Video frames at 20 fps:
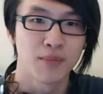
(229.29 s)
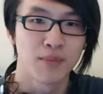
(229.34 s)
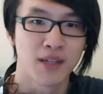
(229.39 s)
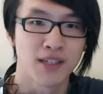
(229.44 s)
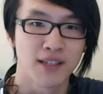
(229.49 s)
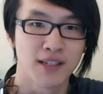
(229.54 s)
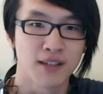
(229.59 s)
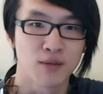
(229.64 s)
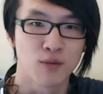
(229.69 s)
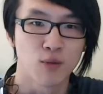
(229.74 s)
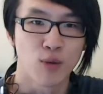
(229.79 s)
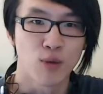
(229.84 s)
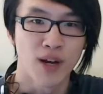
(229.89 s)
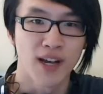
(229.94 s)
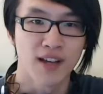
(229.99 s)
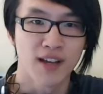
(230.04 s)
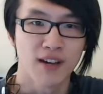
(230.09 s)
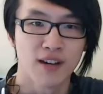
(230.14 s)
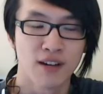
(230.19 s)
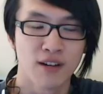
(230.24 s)
because there's a
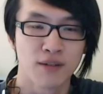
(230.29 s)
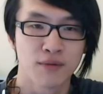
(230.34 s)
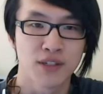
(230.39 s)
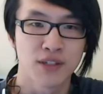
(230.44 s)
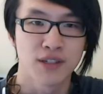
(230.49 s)
way of